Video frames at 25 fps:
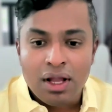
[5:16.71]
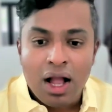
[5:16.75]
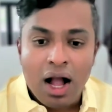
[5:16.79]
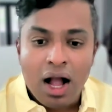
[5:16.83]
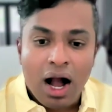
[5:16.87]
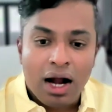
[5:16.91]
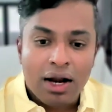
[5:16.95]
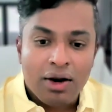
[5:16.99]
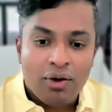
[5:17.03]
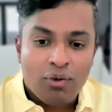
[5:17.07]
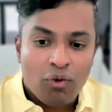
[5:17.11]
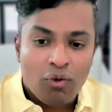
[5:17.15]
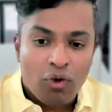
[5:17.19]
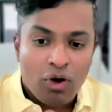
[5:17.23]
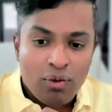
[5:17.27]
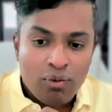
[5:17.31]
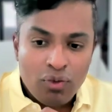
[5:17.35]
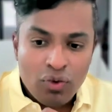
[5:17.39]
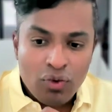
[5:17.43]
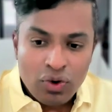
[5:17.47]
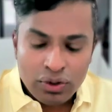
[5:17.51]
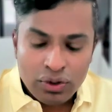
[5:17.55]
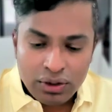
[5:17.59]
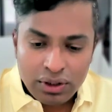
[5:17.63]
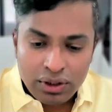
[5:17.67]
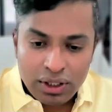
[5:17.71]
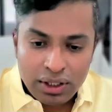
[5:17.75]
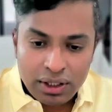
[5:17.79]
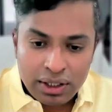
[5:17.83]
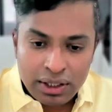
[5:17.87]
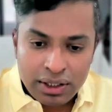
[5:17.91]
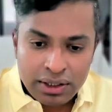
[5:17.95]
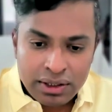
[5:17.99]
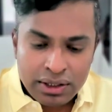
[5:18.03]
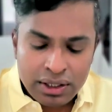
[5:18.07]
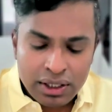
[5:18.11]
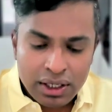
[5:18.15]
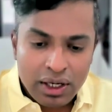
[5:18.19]
And one more thing
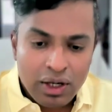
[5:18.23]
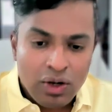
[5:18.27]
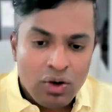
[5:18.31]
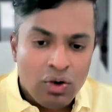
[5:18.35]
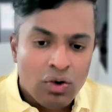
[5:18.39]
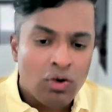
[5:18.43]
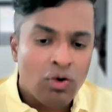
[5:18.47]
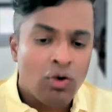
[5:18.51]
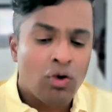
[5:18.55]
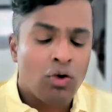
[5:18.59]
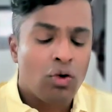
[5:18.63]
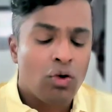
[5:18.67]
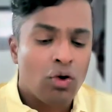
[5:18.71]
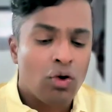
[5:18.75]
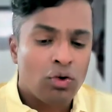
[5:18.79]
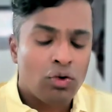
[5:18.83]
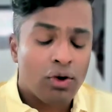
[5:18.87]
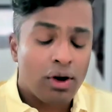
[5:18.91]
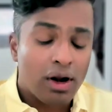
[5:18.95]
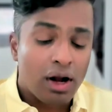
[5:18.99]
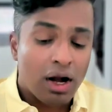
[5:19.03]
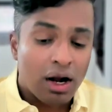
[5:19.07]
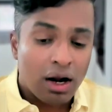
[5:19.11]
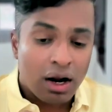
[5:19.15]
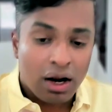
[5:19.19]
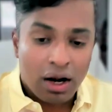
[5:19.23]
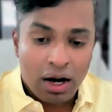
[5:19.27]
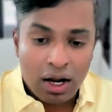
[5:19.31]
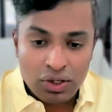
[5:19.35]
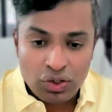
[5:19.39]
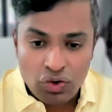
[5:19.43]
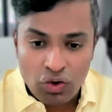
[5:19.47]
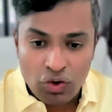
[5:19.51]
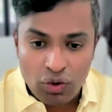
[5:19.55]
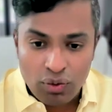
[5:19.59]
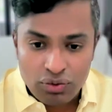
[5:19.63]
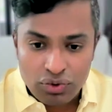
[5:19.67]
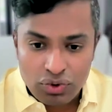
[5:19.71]
is, go to a
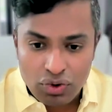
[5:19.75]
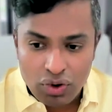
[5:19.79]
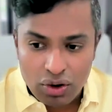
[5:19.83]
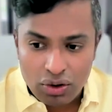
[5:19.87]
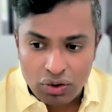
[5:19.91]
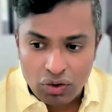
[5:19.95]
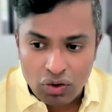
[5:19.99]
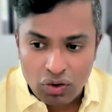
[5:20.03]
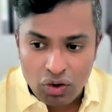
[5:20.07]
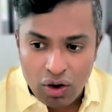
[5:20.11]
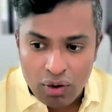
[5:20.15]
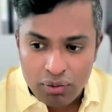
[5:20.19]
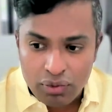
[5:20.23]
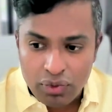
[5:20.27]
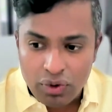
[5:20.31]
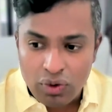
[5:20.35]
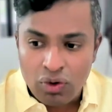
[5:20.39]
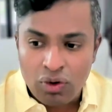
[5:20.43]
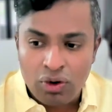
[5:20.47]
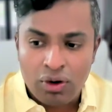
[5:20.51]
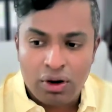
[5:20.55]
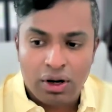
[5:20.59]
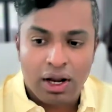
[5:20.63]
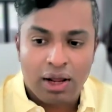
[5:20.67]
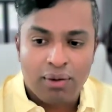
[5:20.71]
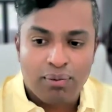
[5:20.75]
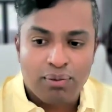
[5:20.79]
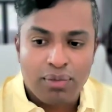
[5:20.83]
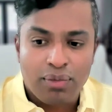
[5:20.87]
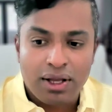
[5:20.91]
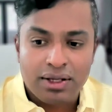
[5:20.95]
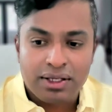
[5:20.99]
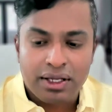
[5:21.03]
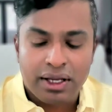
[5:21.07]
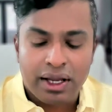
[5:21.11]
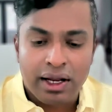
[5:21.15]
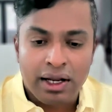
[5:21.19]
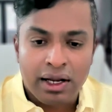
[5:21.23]
nagarajhomes.com, look, like
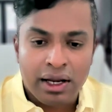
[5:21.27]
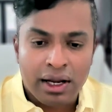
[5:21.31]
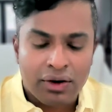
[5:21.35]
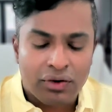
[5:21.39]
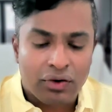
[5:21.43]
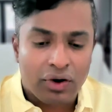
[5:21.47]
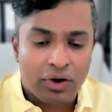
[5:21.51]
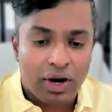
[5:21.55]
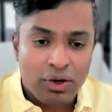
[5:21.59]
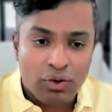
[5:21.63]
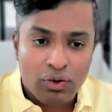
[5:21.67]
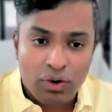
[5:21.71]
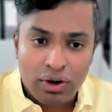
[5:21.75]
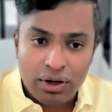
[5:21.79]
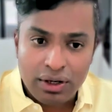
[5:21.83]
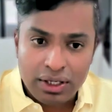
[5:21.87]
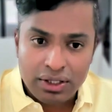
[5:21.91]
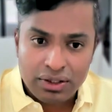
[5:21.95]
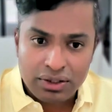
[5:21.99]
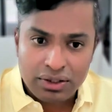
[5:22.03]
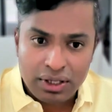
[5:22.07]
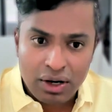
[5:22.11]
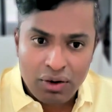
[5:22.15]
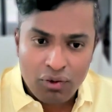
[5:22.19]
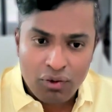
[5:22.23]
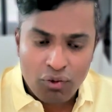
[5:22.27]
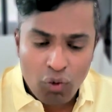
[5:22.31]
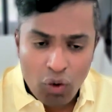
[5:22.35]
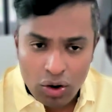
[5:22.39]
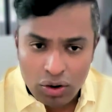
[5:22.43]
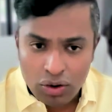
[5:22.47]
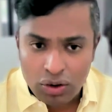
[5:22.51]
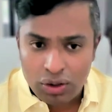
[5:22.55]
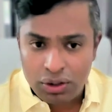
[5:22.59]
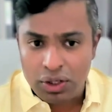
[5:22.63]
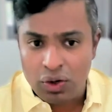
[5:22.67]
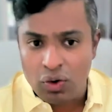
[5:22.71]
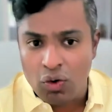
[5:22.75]
basically try to understand
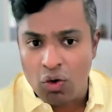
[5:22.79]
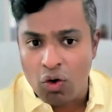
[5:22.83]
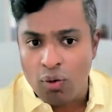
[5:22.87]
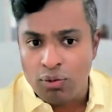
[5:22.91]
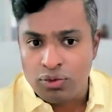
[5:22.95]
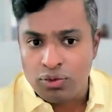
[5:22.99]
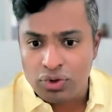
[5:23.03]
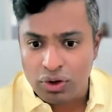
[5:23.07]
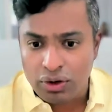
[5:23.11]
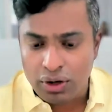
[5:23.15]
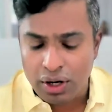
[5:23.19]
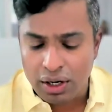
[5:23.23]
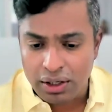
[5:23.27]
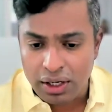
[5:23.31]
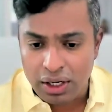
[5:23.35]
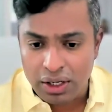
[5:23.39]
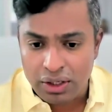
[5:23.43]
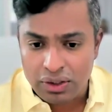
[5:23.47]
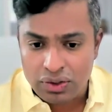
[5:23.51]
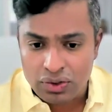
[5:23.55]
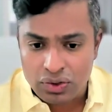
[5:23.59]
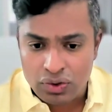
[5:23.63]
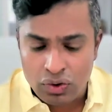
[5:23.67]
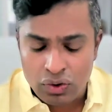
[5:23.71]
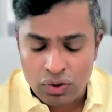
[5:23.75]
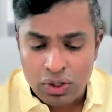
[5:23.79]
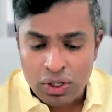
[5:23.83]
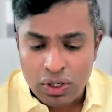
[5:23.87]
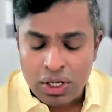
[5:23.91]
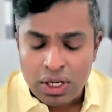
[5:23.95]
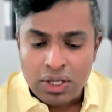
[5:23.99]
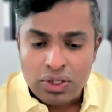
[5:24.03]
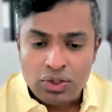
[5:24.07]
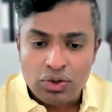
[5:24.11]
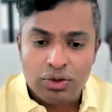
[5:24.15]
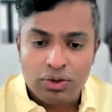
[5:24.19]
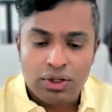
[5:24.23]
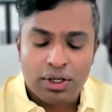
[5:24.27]
what are the homes are getting sold,
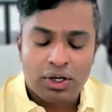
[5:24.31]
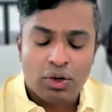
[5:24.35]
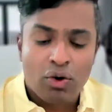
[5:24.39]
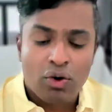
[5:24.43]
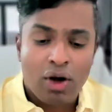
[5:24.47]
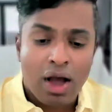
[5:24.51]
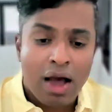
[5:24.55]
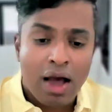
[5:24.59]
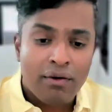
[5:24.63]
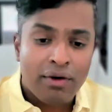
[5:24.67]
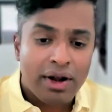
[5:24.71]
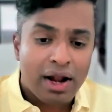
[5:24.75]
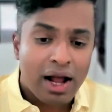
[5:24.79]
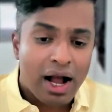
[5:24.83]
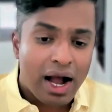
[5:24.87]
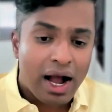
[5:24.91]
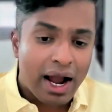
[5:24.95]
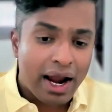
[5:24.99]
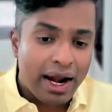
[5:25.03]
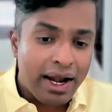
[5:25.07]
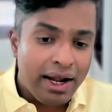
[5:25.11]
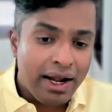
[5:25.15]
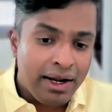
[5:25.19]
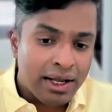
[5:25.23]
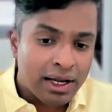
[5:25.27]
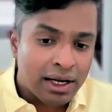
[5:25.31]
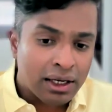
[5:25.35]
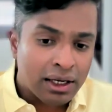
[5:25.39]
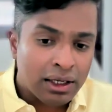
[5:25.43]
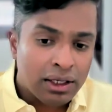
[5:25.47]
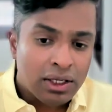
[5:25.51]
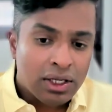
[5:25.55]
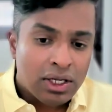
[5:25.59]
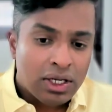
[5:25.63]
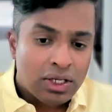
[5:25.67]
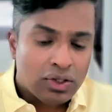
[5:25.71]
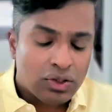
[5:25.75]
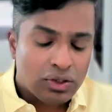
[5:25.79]
so that you have an idea,
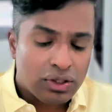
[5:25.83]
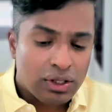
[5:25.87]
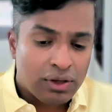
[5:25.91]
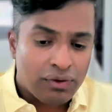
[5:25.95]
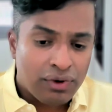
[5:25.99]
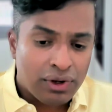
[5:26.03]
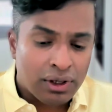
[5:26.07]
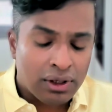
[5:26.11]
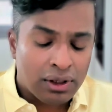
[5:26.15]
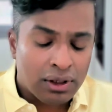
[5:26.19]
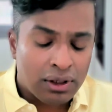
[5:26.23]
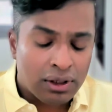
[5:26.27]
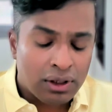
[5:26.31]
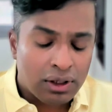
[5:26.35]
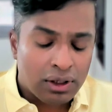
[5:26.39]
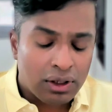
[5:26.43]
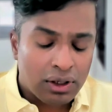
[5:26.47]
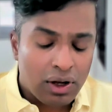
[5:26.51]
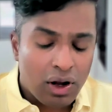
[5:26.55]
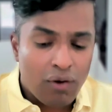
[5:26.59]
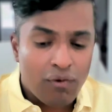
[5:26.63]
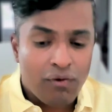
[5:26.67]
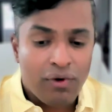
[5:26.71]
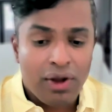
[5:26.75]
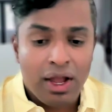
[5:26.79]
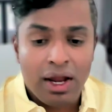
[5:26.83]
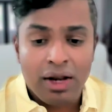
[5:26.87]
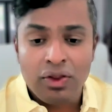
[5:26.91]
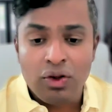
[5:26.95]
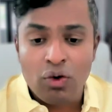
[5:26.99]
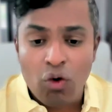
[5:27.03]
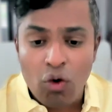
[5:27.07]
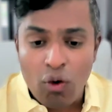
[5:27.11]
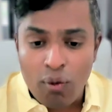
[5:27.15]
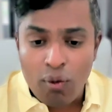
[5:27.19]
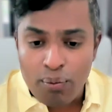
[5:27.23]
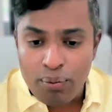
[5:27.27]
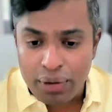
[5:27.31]
so that where the
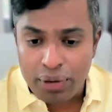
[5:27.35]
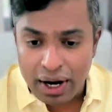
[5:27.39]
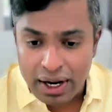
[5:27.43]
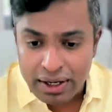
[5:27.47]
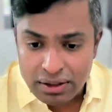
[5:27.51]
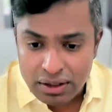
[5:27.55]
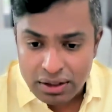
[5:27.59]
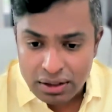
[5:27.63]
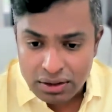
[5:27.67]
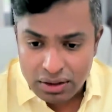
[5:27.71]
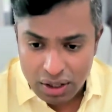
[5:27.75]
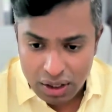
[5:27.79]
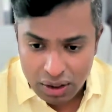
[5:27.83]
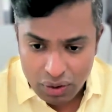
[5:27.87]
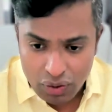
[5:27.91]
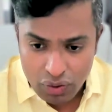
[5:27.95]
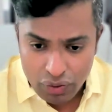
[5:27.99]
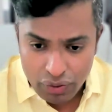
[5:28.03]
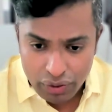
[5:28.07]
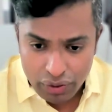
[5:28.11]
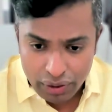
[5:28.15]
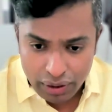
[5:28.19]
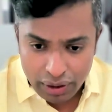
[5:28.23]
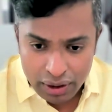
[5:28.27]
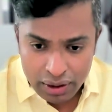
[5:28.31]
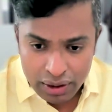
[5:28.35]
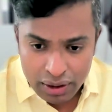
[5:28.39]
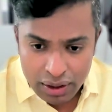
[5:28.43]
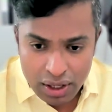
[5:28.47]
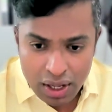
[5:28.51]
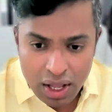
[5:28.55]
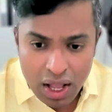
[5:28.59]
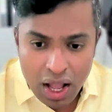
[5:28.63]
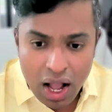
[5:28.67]
home prices are going in.